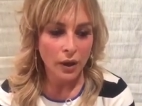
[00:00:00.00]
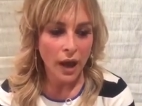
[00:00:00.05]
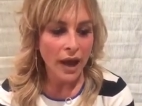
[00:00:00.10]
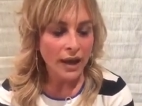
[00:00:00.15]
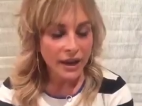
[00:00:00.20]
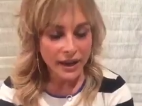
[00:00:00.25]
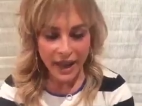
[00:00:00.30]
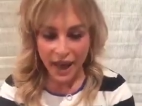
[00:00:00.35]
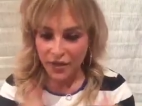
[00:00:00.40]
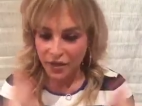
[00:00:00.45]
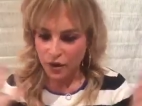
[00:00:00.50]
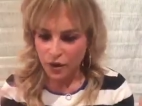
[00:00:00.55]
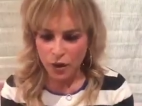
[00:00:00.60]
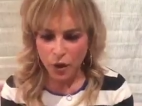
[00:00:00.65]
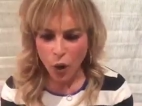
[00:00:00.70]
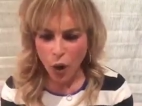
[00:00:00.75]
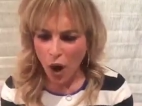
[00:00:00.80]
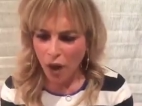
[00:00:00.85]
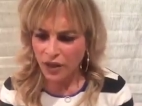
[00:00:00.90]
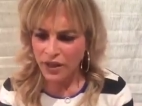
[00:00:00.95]
and again, there
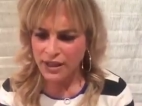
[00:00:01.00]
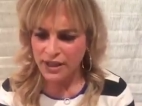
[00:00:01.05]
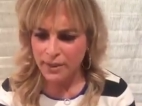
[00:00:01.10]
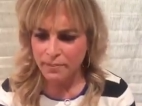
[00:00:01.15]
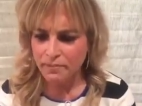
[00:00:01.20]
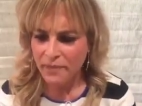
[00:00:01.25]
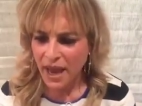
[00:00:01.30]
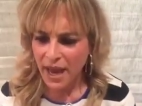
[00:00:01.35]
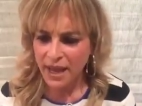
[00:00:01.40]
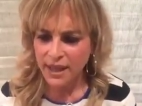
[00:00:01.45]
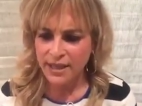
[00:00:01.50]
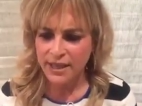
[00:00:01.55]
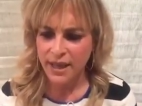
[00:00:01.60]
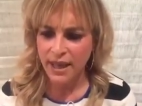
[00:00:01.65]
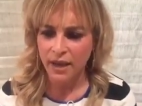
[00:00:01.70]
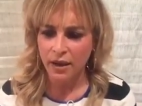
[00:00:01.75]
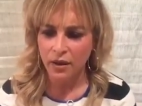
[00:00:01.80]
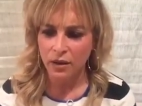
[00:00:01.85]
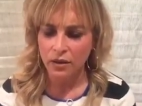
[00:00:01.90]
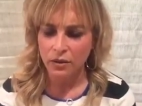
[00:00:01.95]
are all these
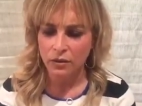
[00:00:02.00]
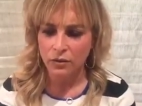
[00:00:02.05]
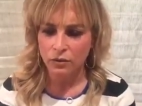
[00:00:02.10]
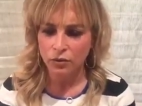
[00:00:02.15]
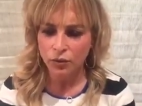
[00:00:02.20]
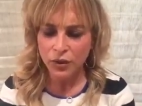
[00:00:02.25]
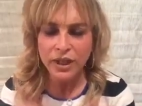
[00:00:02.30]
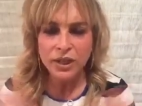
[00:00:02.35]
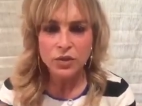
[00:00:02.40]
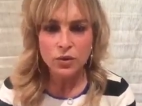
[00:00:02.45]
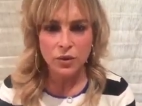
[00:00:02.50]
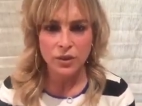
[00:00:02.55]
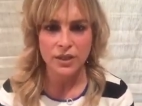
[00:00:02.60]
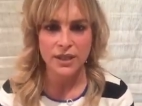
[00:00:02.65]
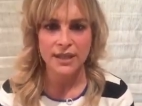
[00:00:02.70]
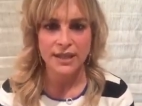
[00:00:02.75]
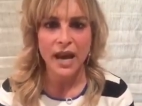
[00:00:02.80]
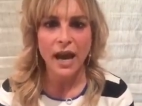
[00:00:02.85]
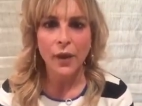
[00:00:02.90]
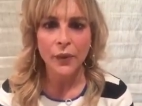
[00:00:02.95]
amazing
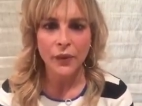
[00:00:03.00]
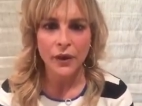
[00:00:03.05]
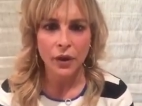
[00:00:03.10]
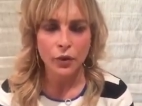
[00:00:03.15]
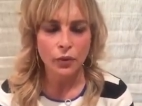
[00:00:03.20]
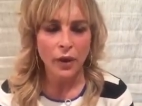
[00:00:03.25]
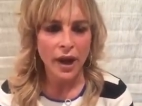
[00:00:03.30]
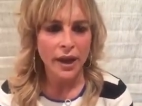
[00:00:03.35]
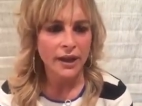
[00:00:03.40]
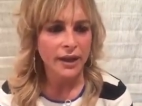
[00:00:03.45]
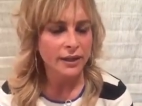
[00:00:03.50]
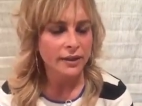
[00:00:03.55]
resources out there, right?